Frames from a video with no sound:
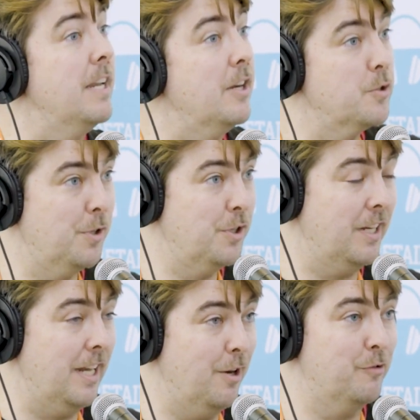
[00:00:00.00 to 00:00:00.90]
Here's when you're
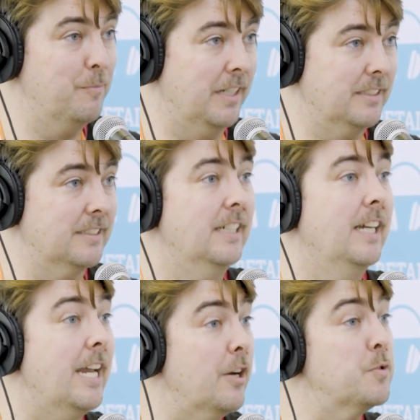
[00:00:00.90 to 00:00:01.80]
going to hear from us.
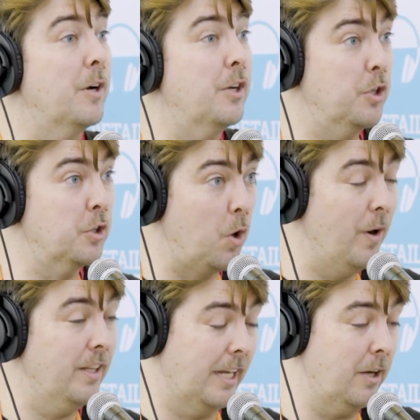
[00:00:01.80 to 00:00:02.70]
Here's where you're
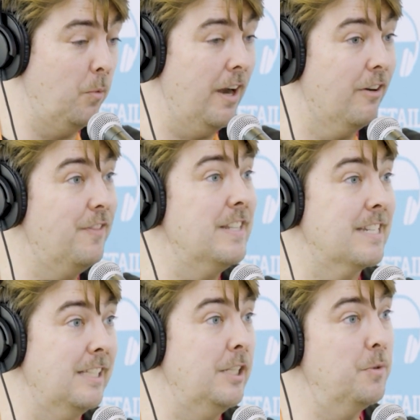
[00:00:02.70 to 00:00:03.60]
going, like where
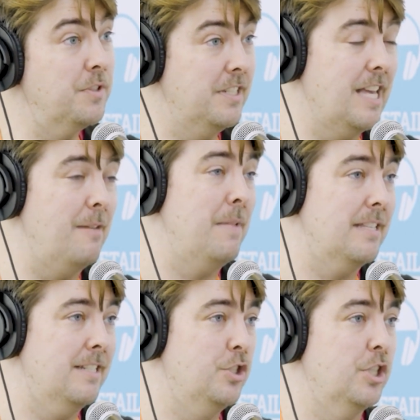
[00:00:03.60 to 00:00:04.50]
physically you will see that
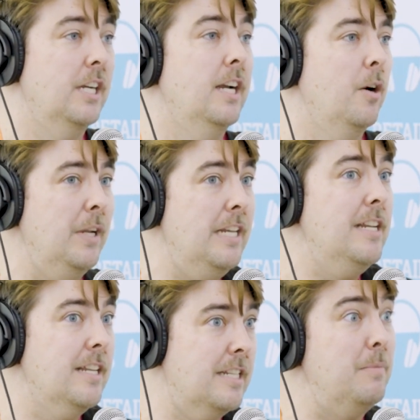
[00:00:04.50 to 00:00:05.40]
message. We
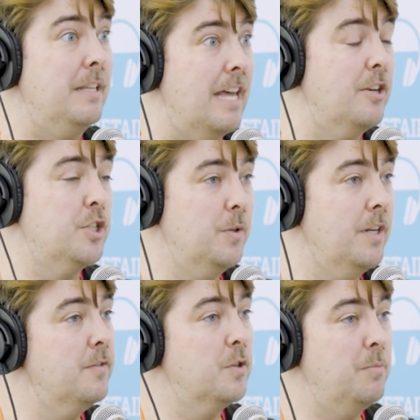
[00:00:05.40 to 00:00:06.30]
need it to be that
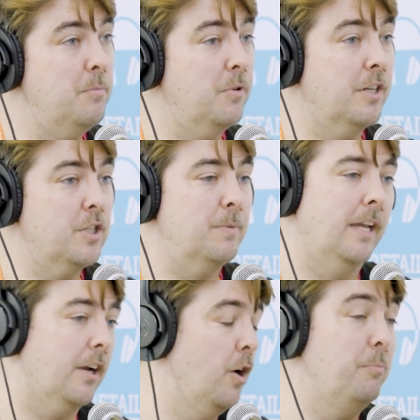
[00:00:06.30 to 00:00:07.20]
intuitive so people can just be
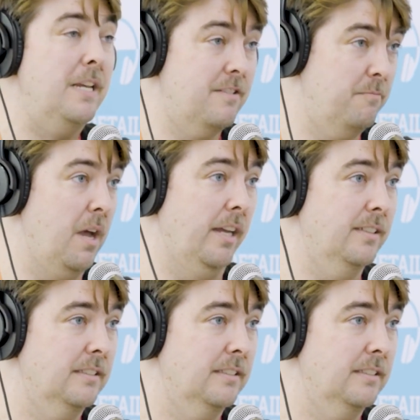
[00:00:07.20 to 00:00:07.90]
like, oh, peace of mind.